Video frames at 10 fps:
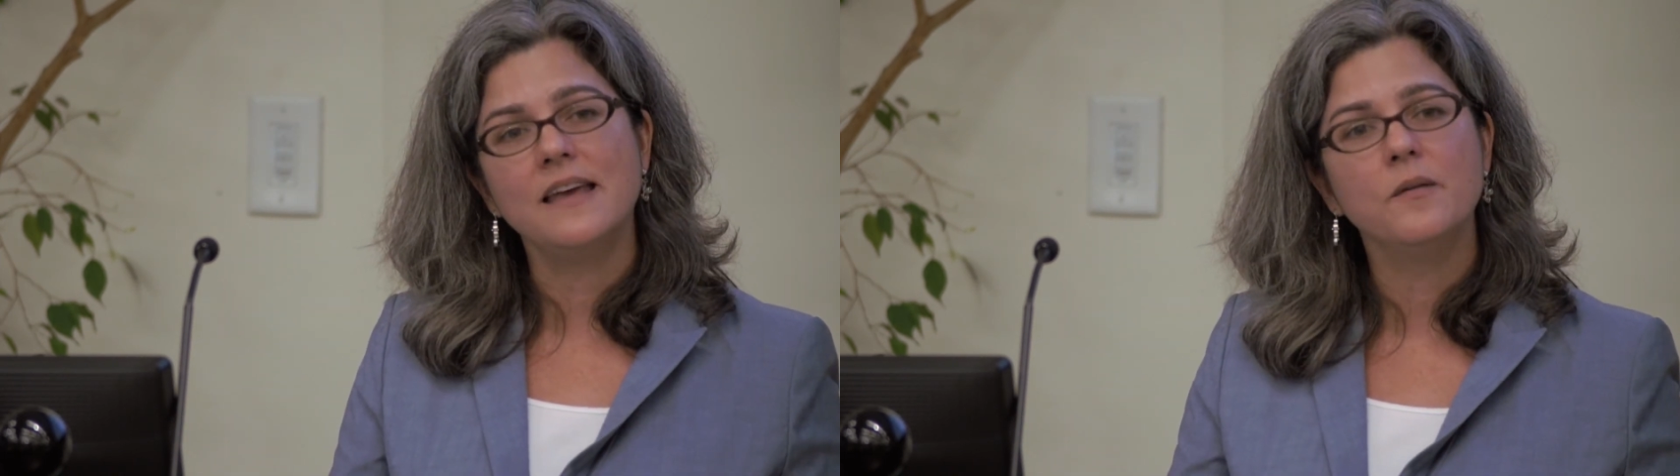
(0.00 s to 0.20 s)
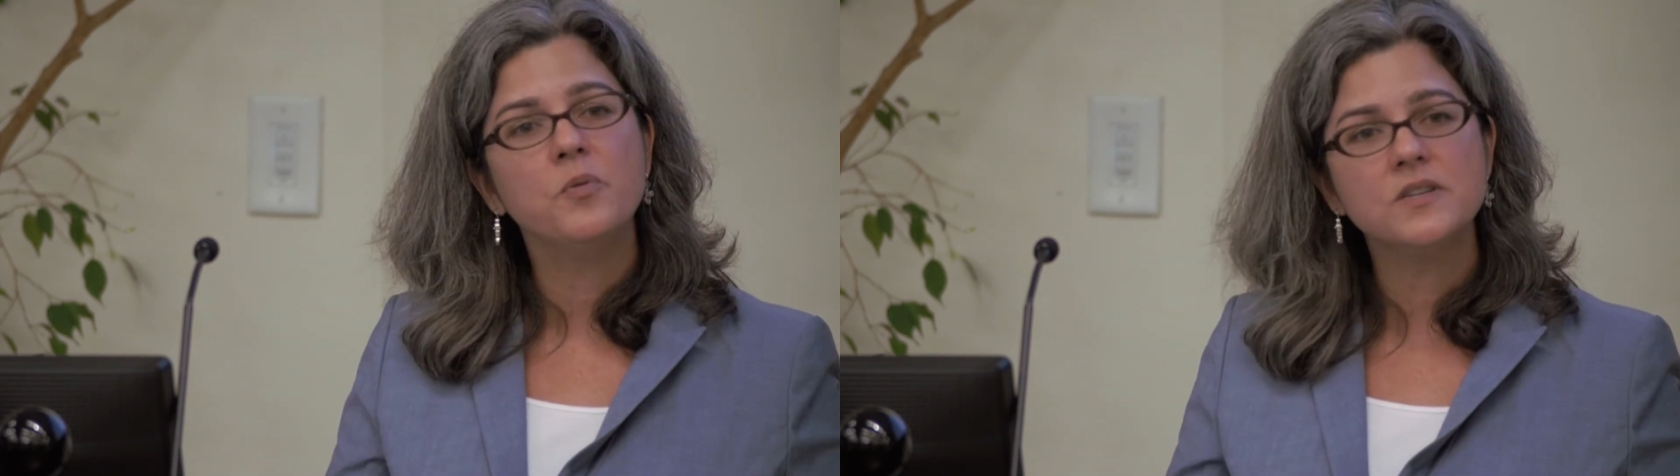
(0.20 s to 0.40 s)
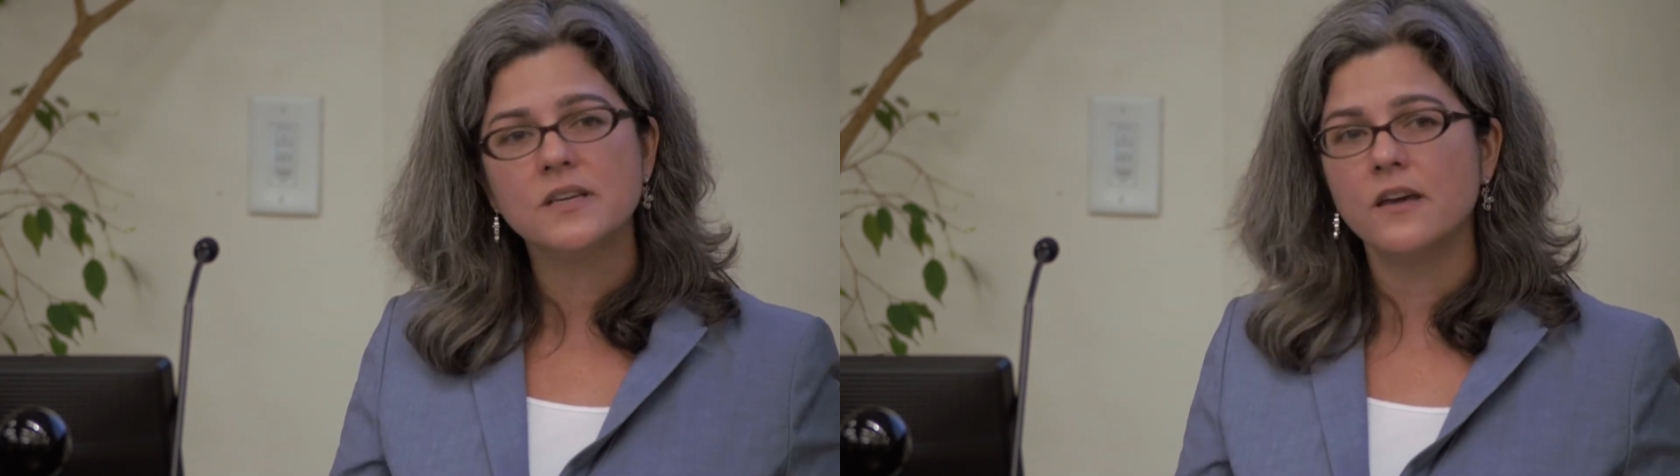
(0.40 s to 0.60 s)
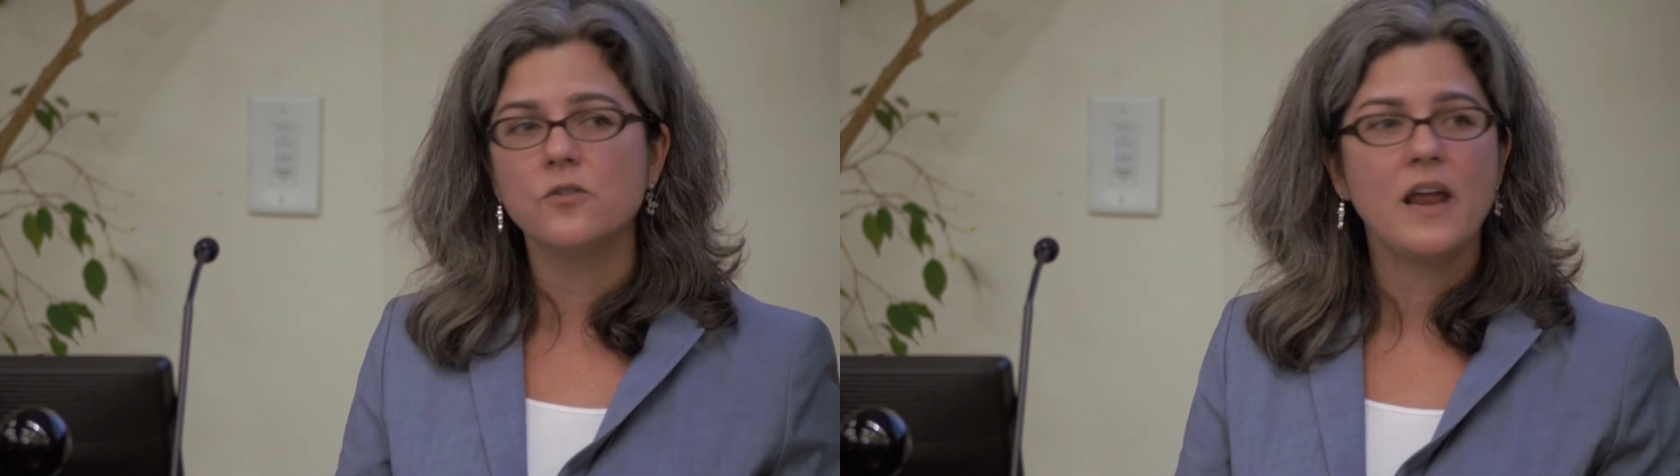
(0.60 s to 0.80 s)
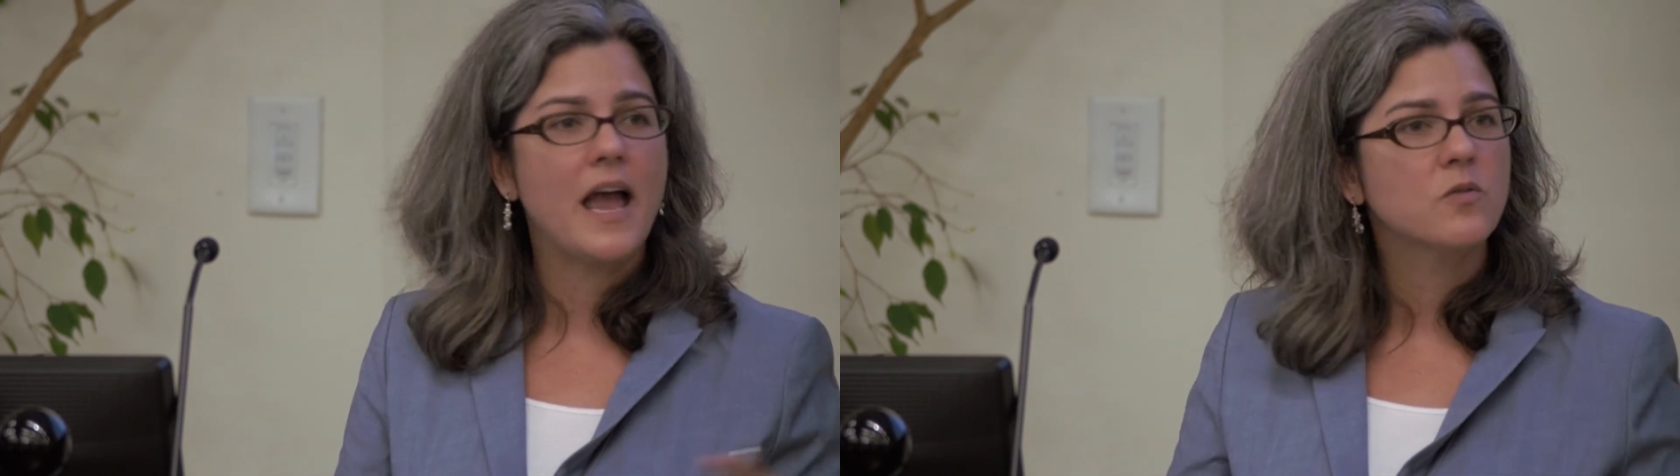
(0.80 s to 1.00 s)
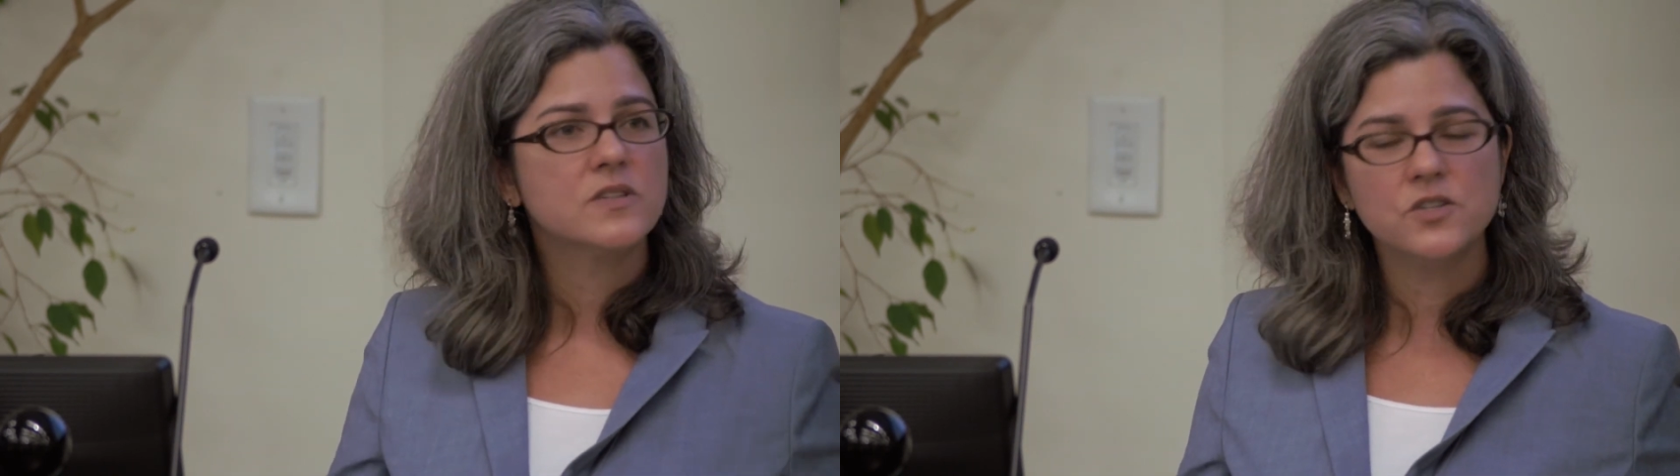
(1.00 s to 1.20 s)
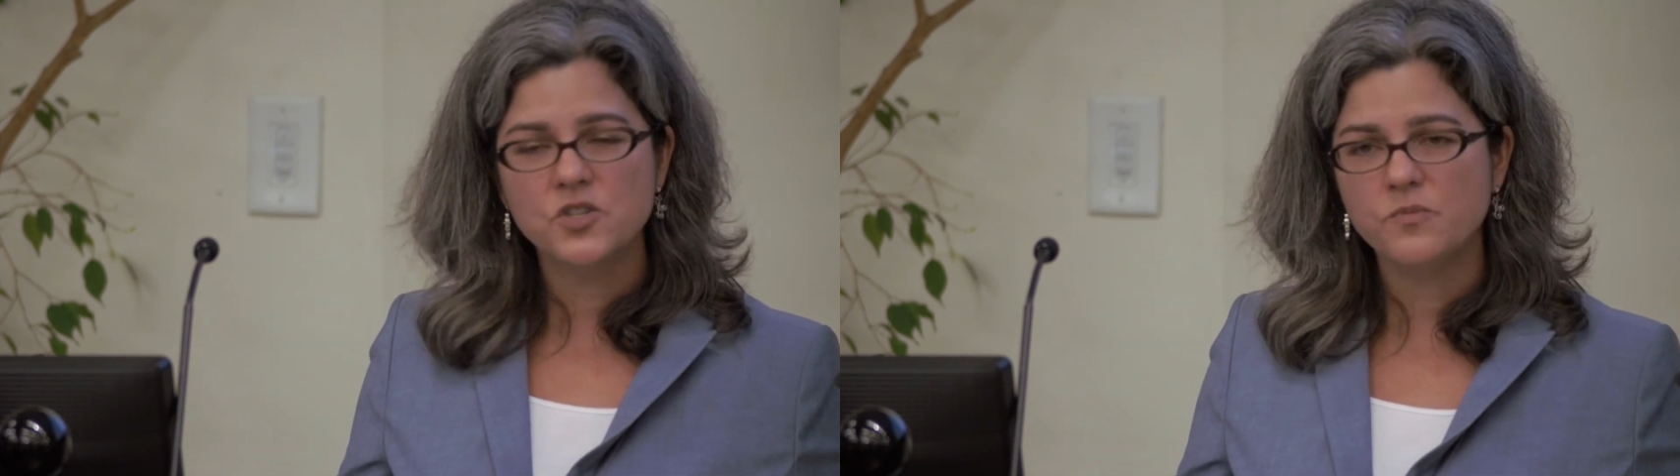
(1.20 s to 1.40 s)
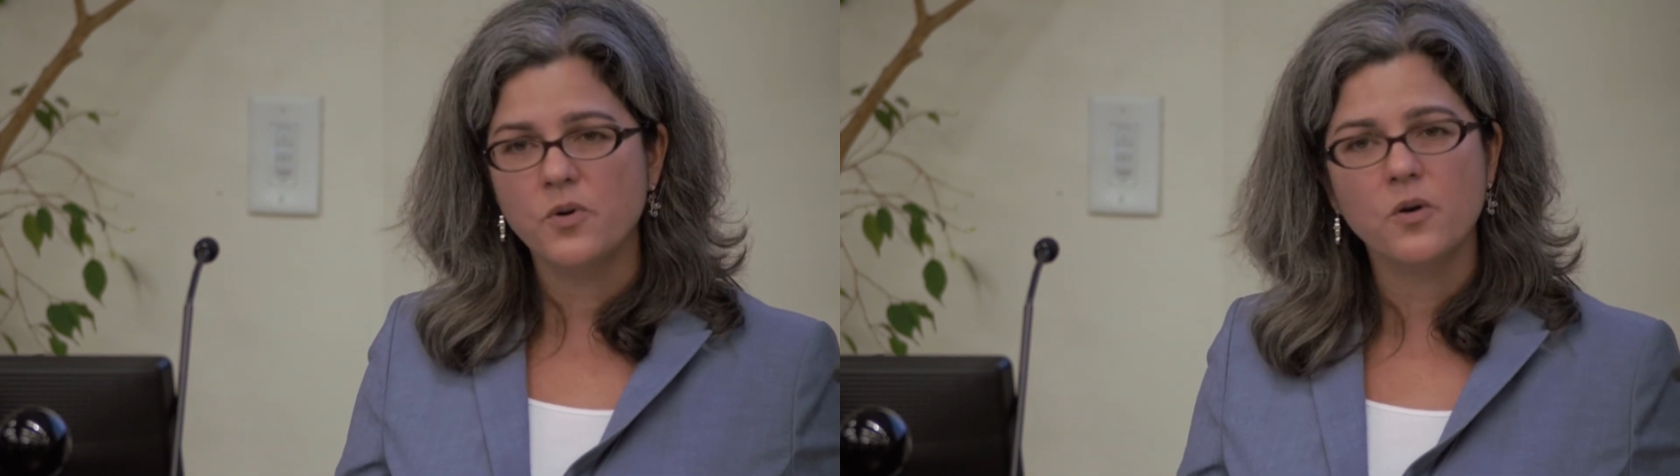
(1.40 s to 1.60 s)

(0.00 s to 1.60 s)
And they put together an acquisition